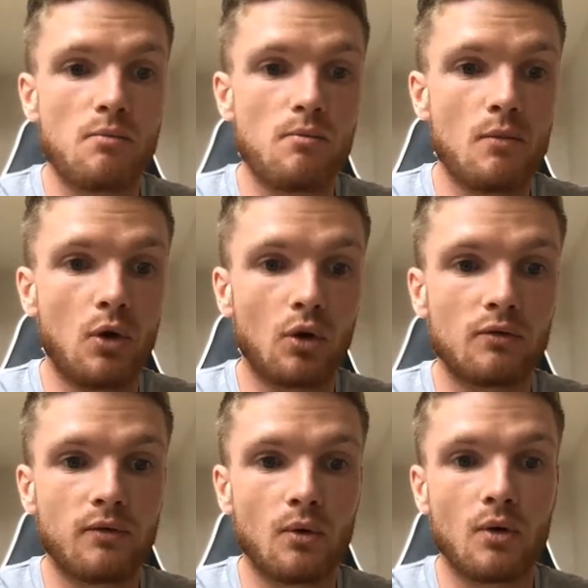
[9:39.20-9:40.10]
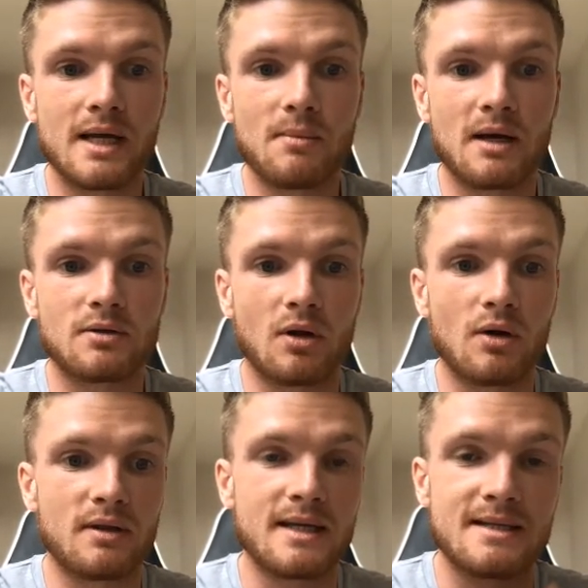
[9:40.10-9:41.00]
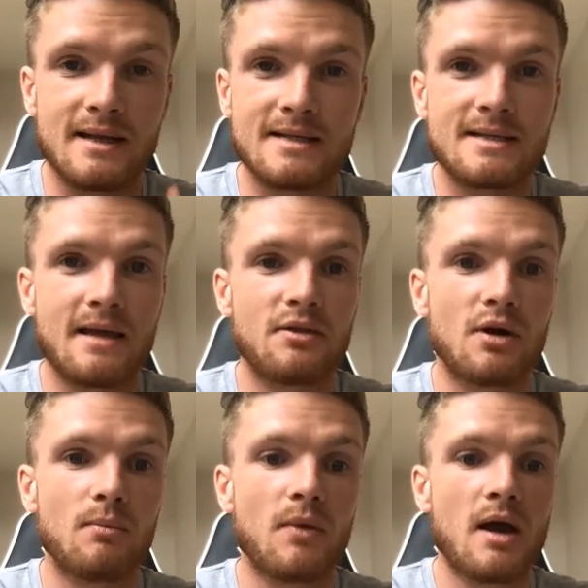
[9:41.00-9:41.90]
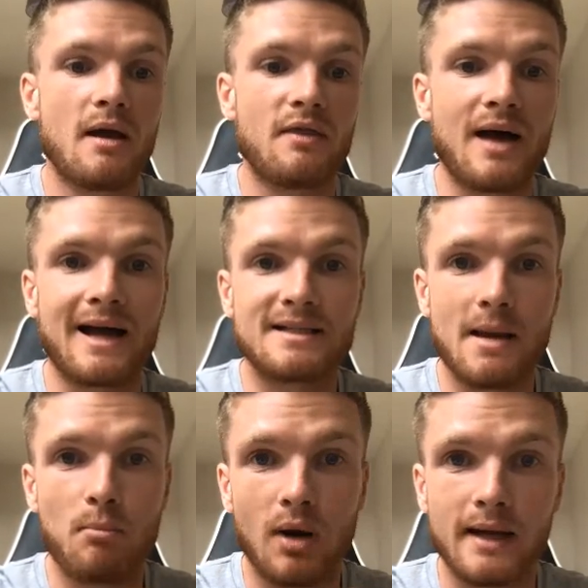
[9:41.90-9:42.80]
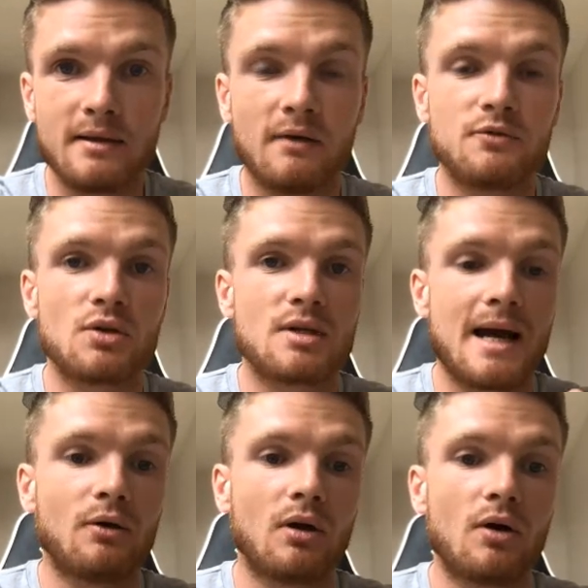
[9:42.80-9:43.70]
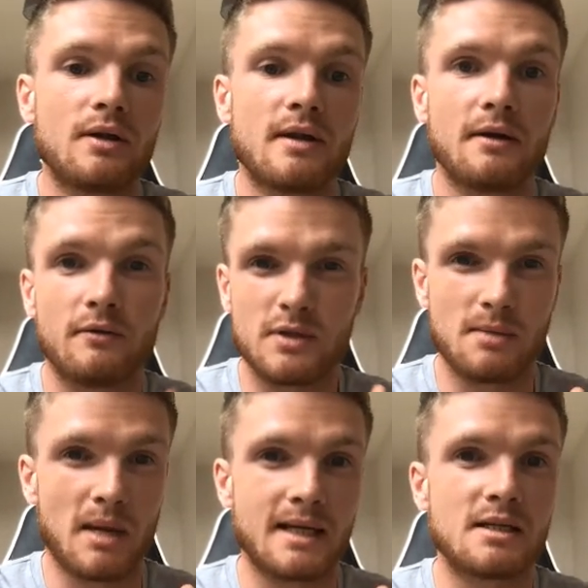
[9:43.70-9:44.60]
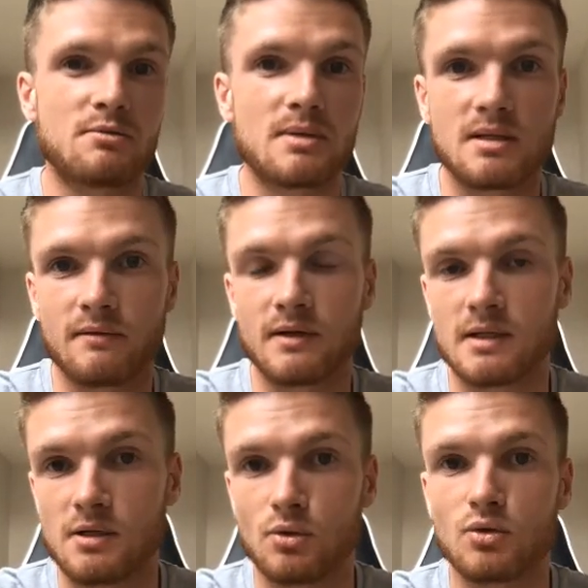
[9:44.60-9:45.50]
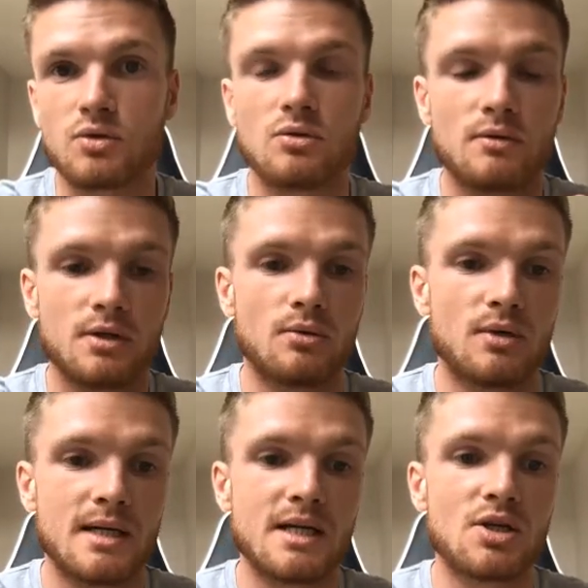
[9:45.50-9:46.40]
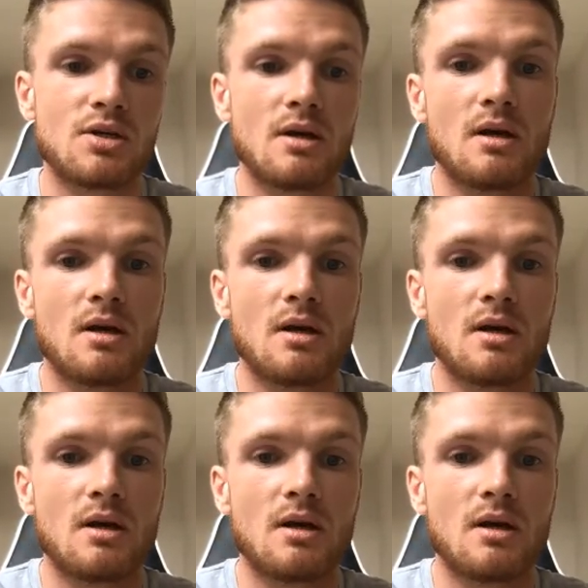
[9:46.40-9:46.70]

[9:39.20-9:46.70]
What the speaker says: Look for emails like this and then send them that template that I've just outlined there, and obviously make it specific to your store and your niche.